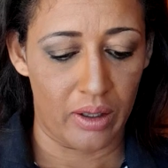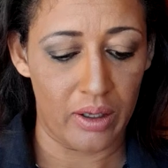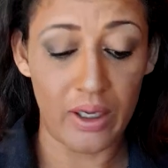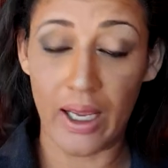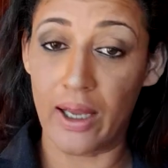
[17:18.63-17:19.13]

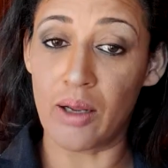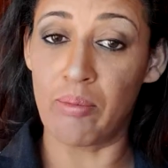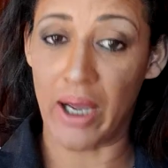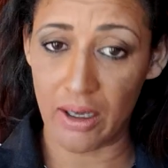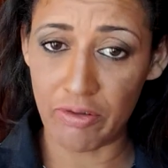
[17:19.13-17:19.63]
It had a
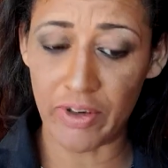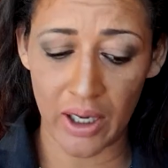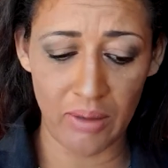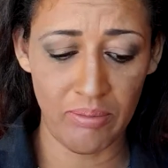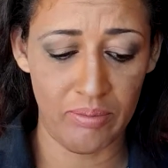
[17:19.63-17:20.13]

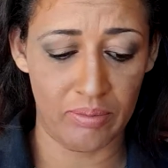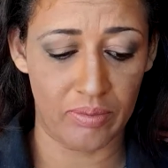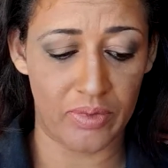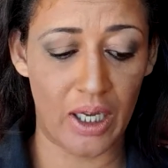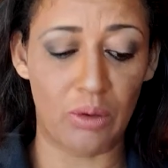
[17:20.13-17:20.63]
mainframe
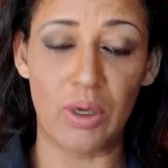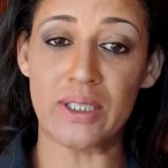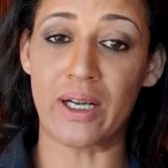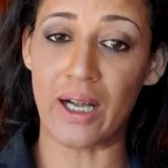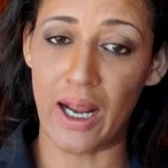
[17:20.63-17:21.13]
that
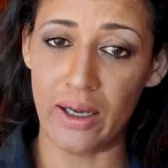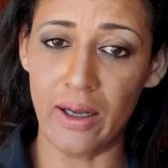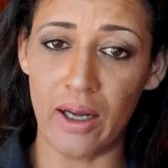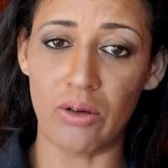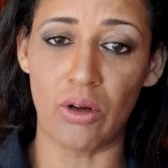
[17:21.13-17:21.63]
was run
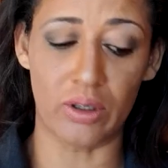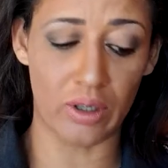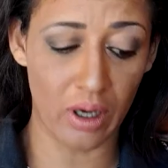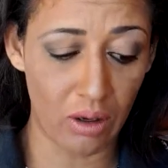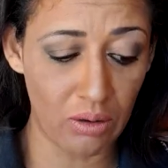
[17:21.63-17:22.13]
and
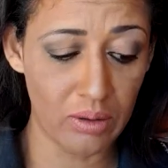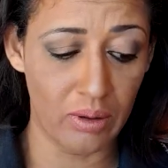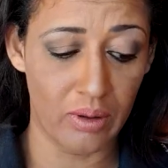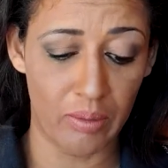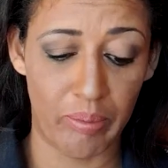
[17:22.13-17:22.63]
controlled
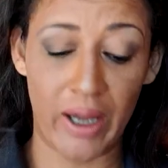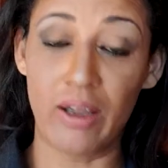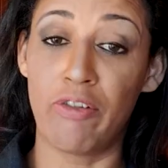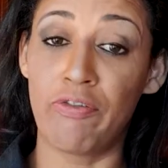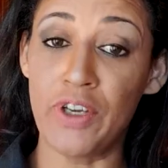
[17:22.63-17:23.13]
by
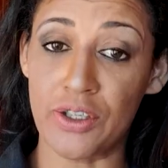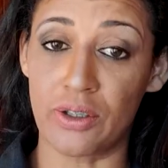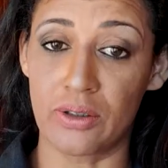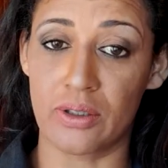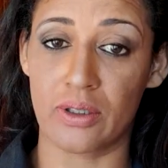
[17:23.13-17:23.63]

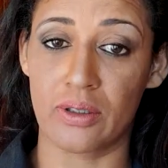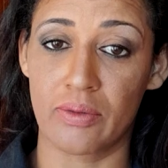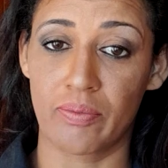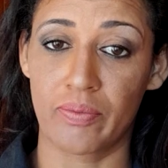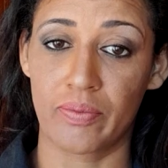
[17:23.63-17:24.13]
officials
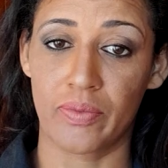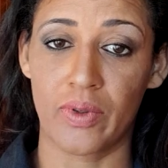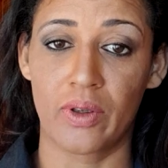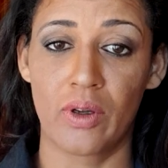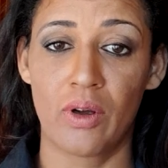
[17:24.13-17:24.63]

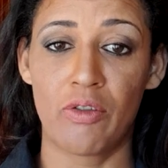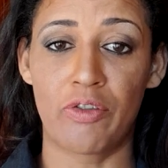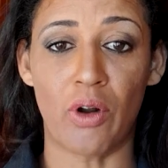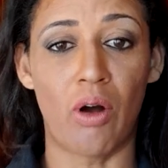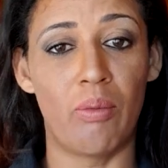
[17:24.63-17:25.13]

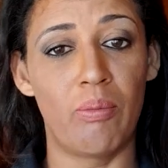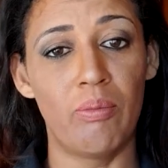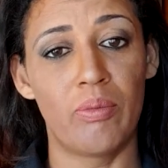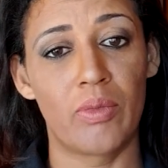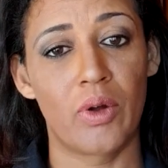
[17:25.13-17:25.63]

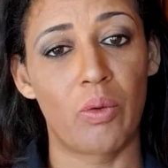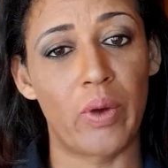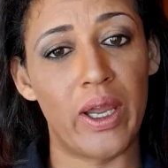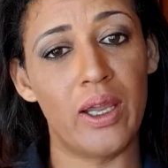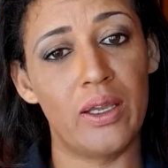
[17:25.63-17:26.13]
from
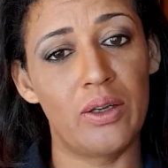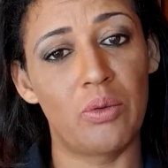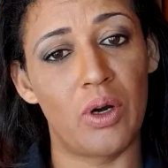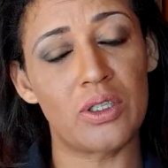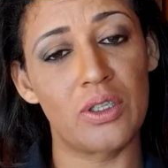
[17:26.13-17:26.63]
where it
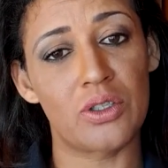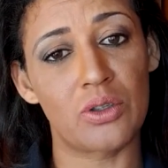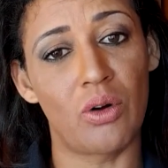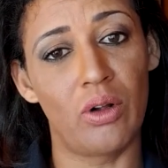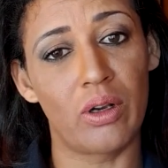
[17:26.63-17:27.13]
was
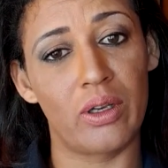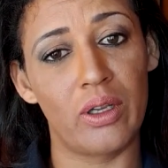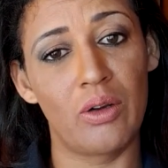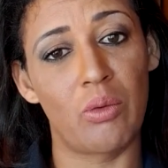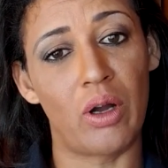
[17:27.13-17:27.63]
installed
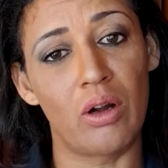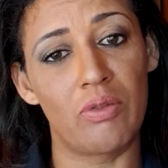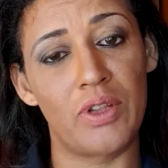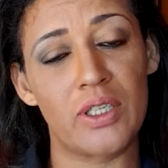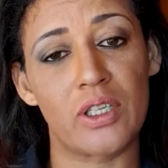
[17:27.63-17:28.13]
in one
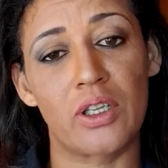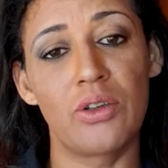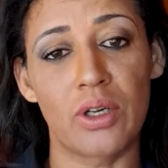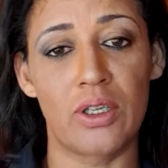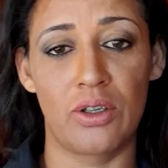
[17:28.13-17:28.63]
of their
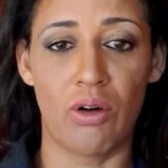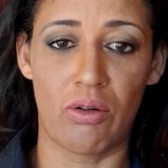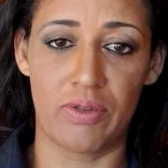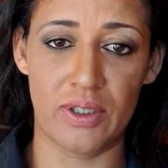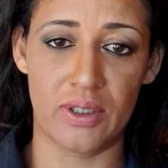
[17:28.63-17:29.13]
security
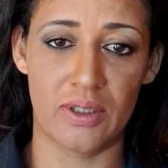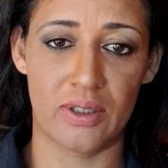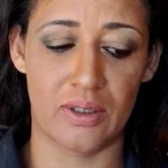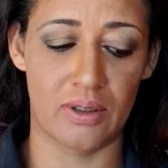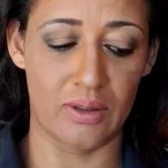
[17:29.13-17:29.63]

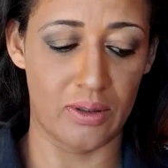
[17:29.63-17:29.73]
offices.